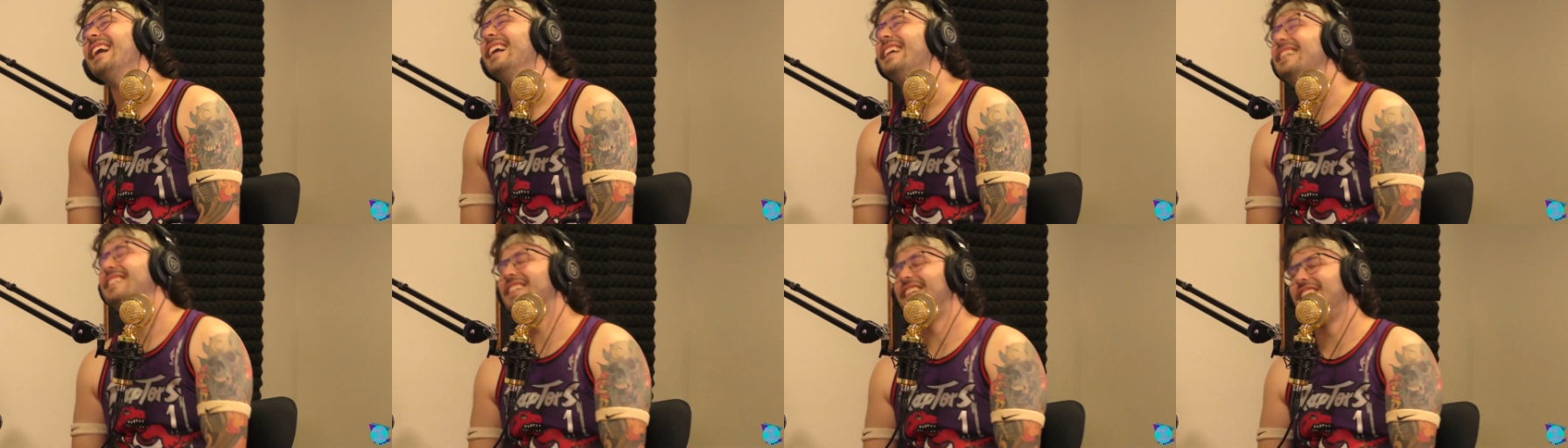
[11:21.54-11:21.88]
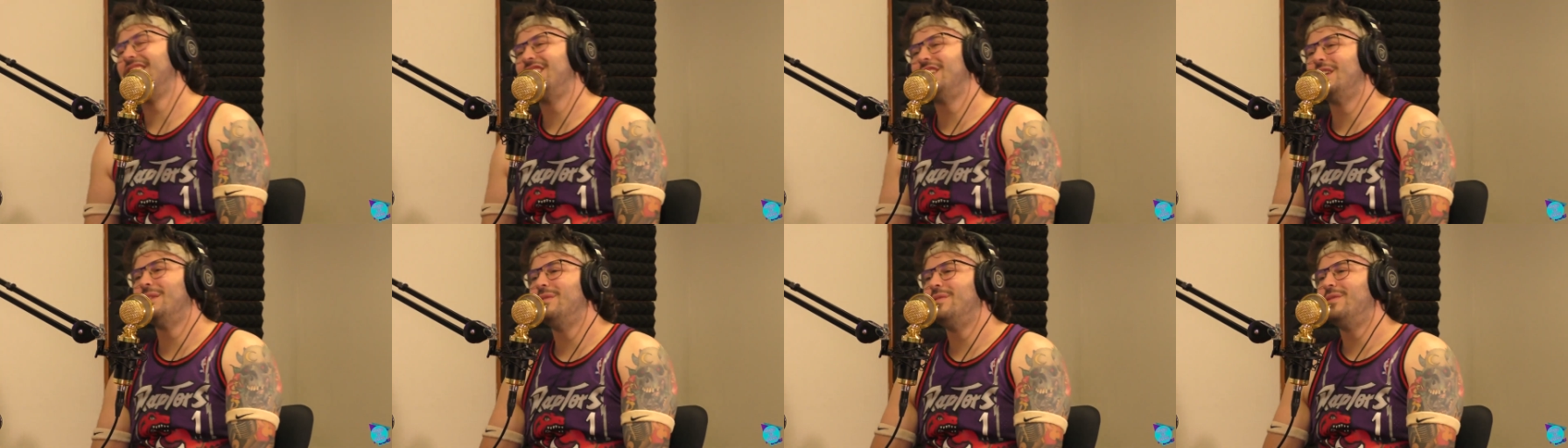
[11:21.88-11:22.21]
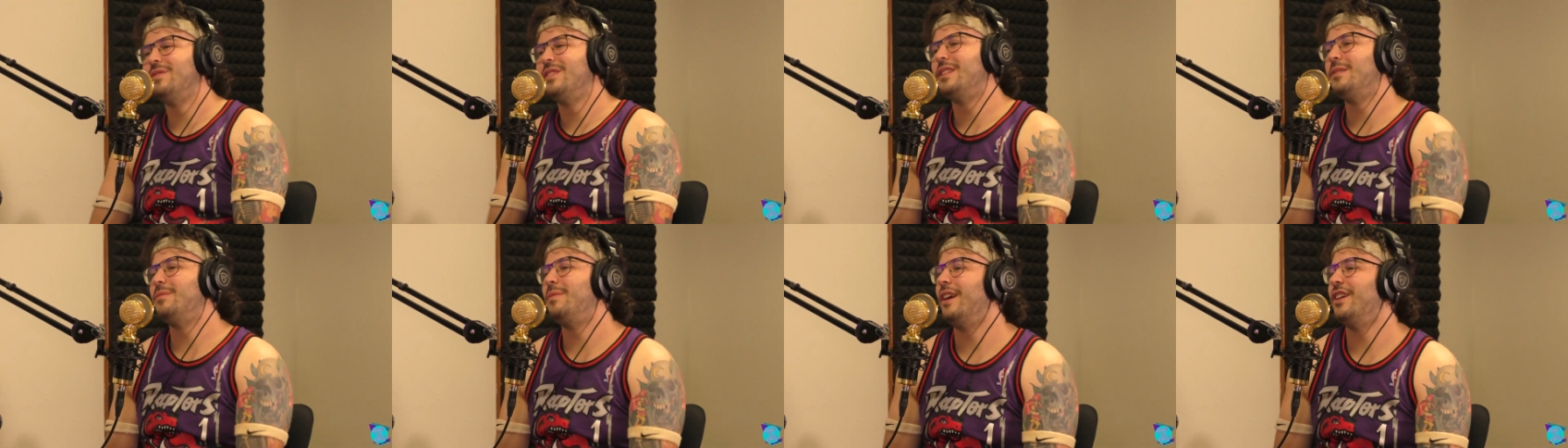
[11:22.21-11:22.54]
it's like some
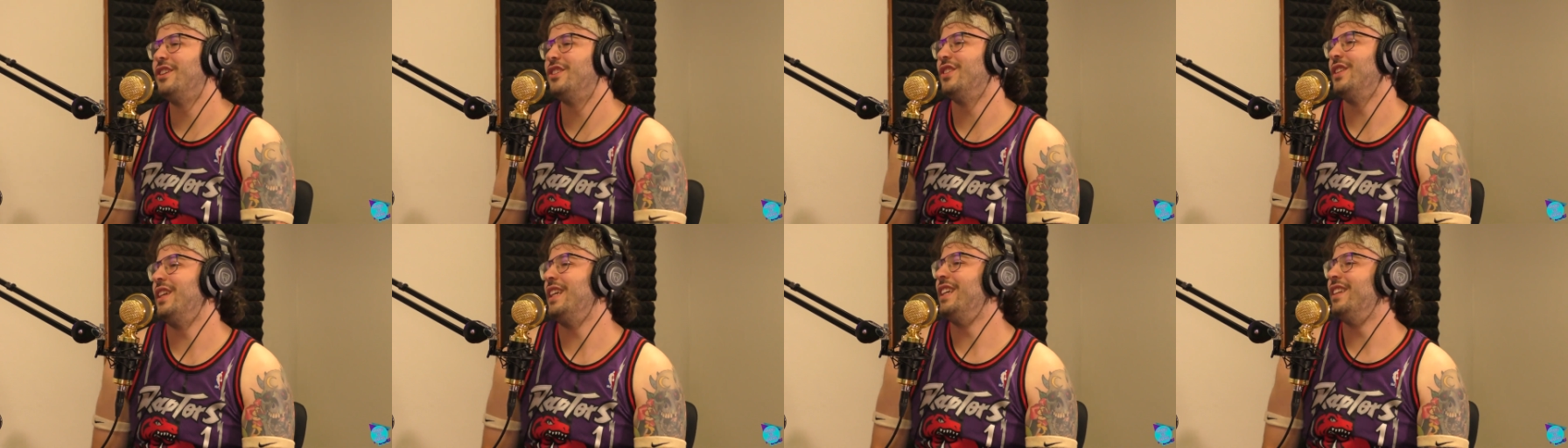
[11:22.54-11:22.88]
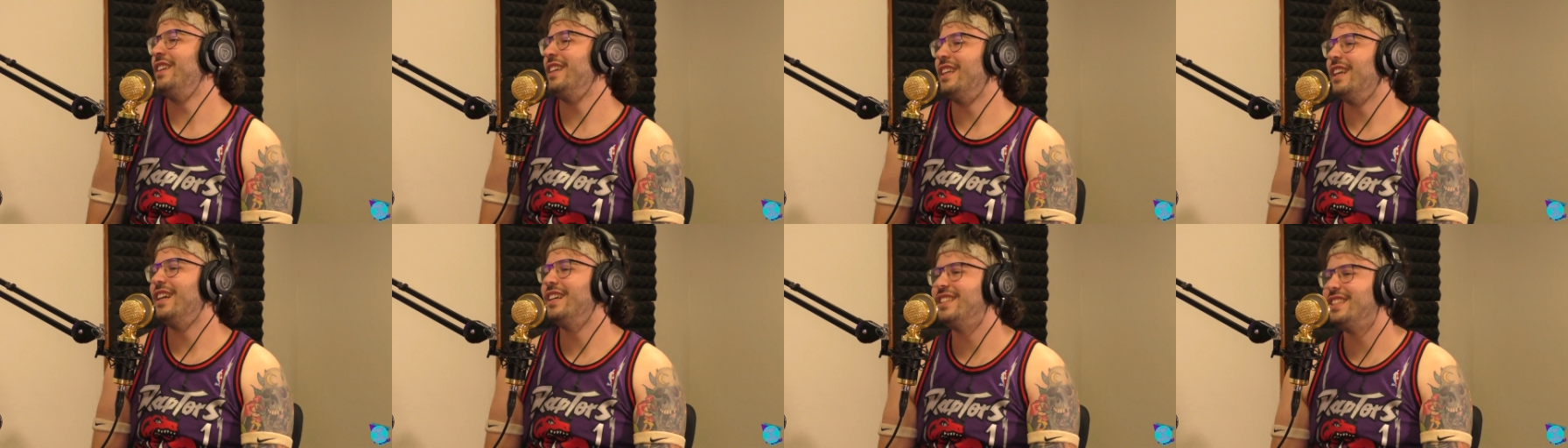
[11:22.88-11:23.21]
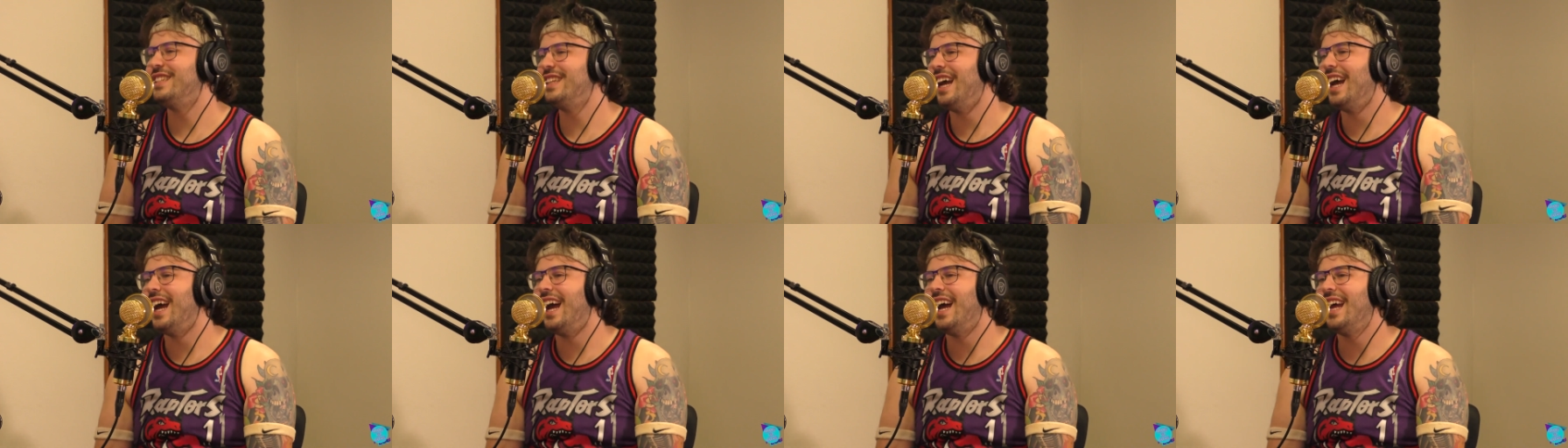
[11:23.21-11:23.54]
special alien
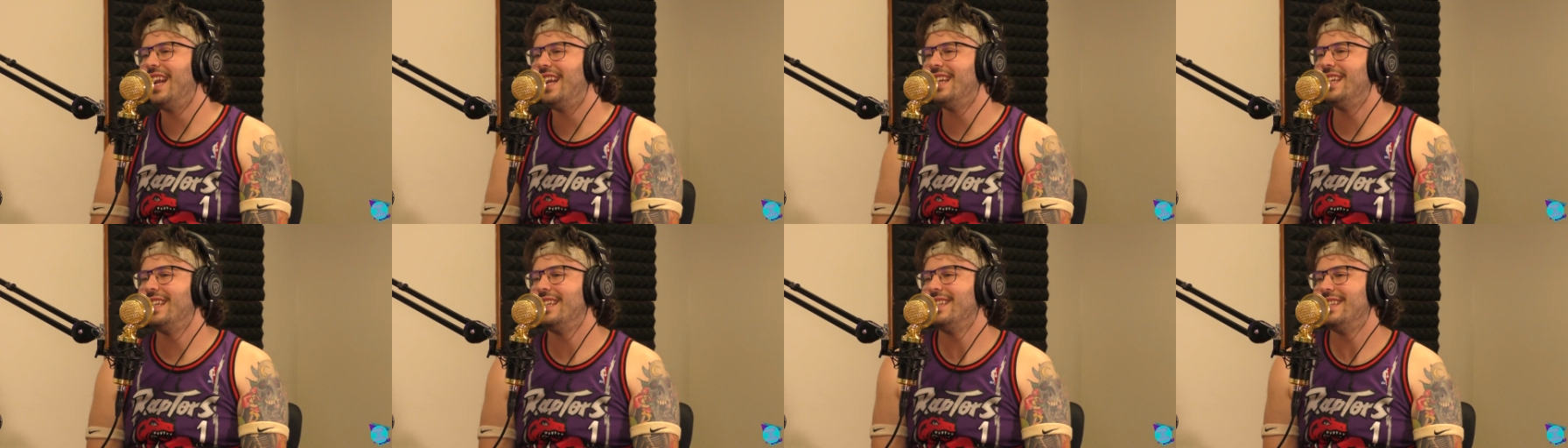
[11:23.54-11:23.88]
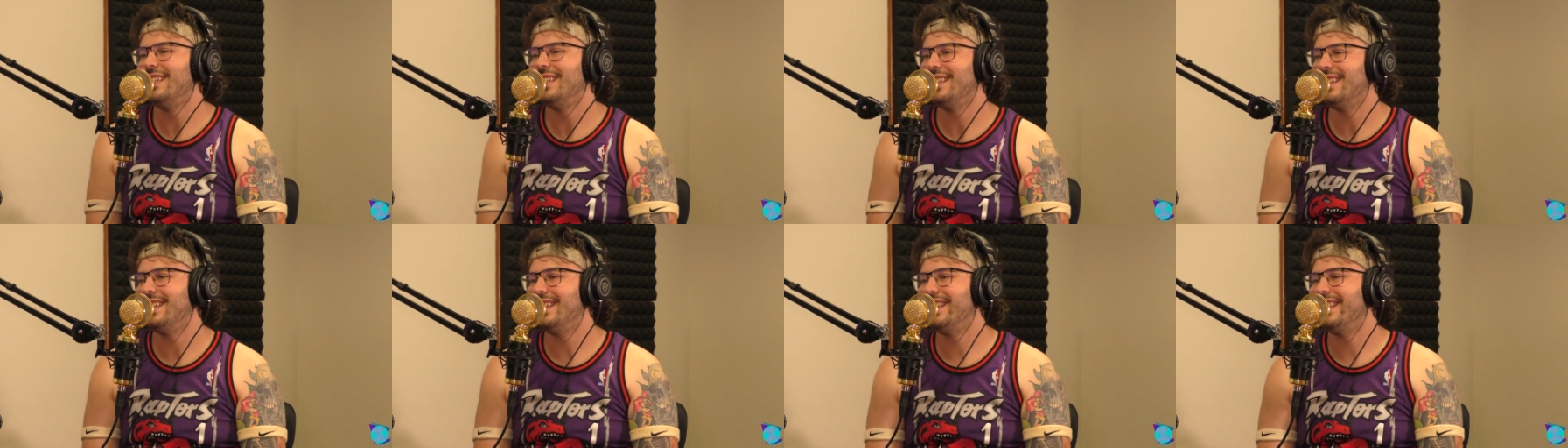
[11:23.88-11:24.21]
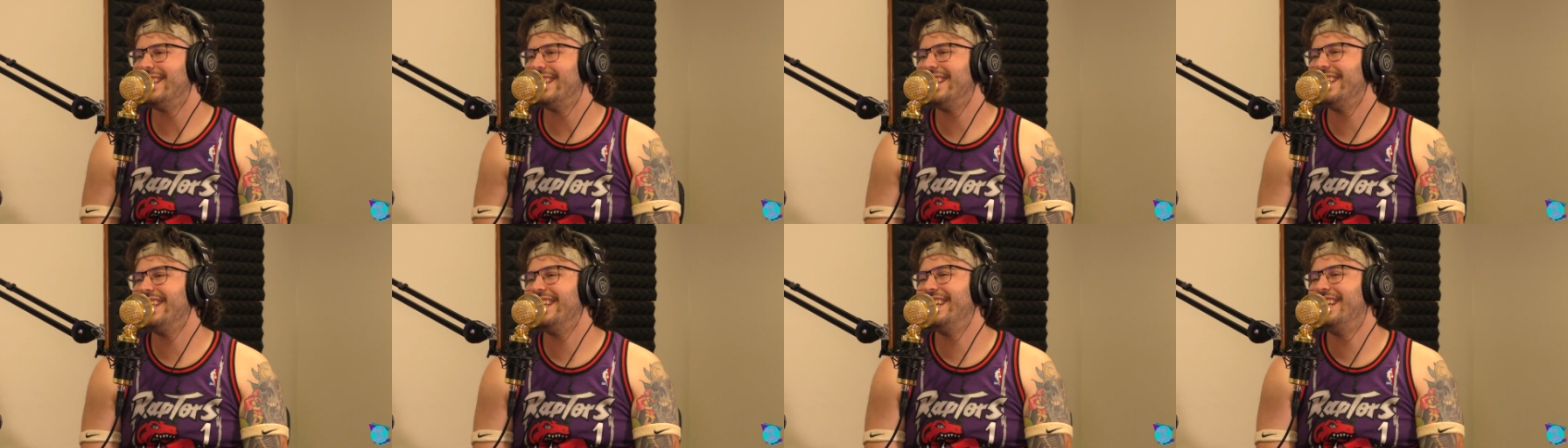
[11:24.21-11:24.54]
icy hot. Yeah.
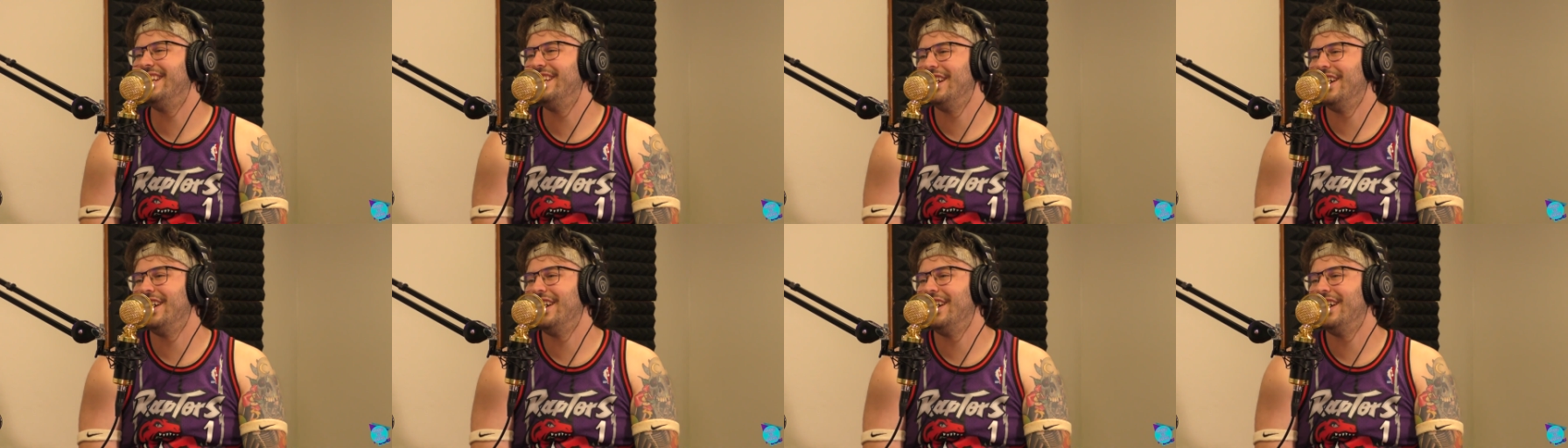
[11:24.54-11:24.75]
You ah, know?